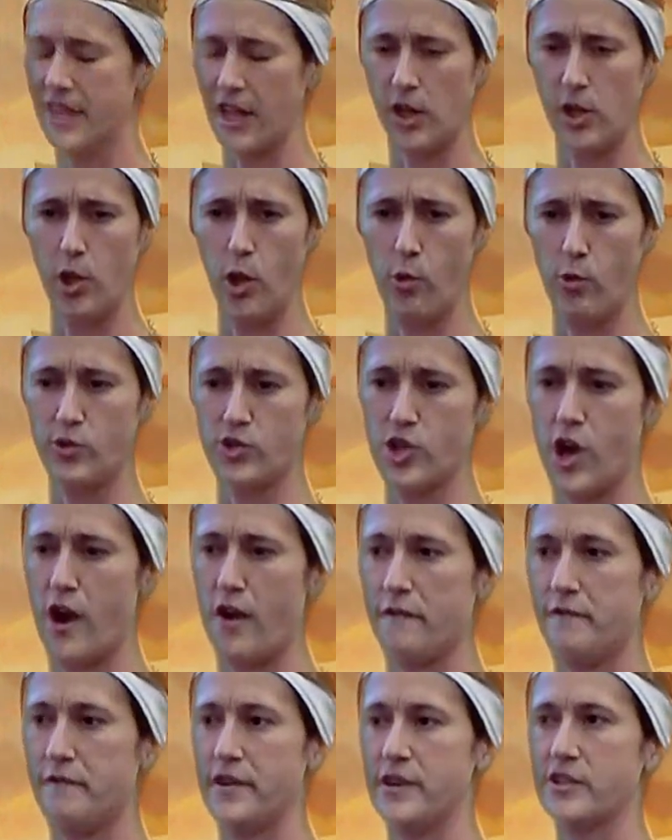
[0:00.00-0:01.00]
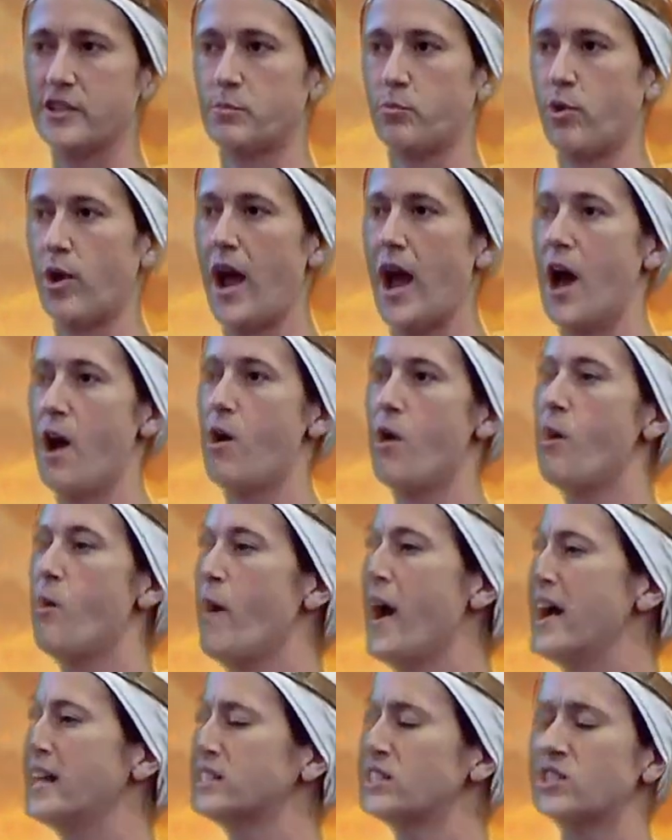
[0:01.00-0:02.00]
that cloaked our fierce
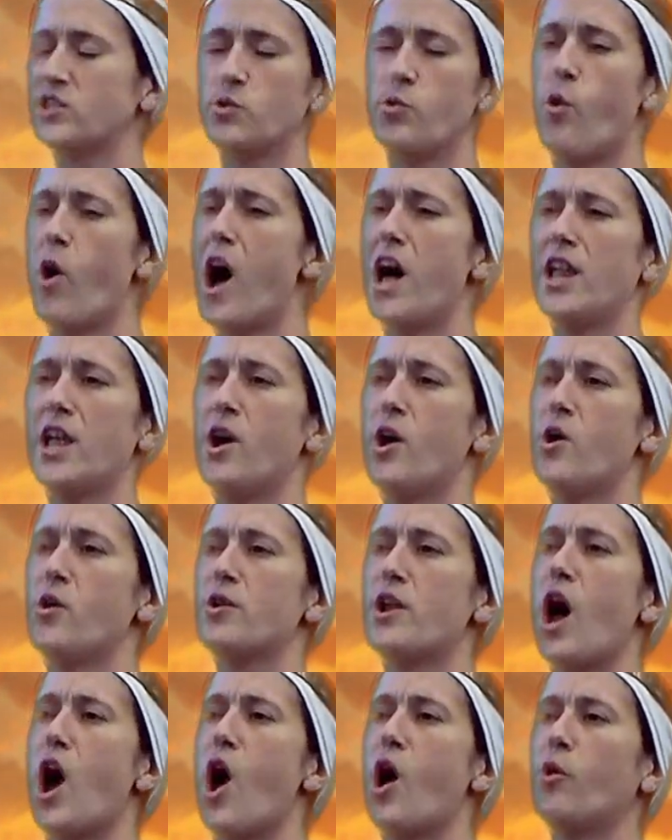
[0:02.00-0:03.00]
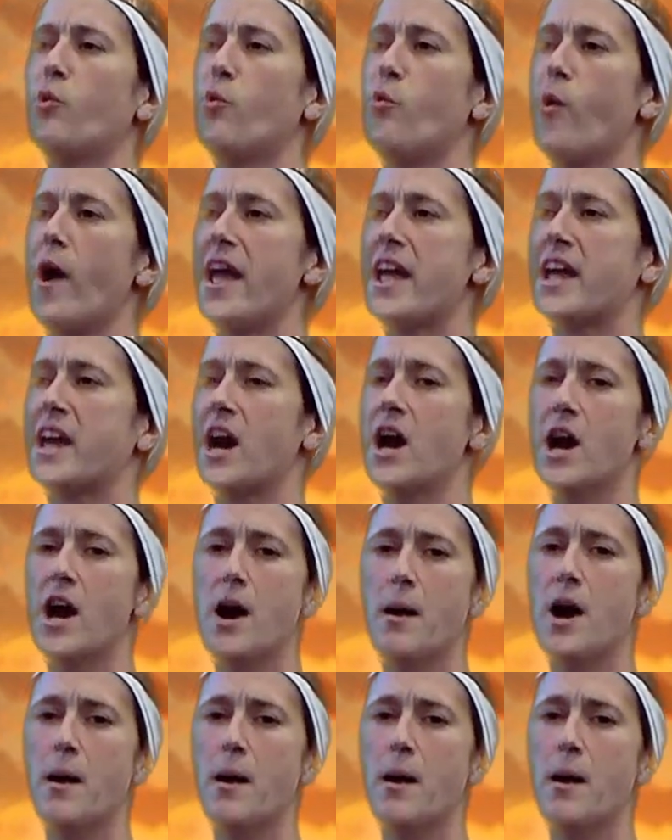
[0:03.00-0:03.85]
prow and swallowed our wake.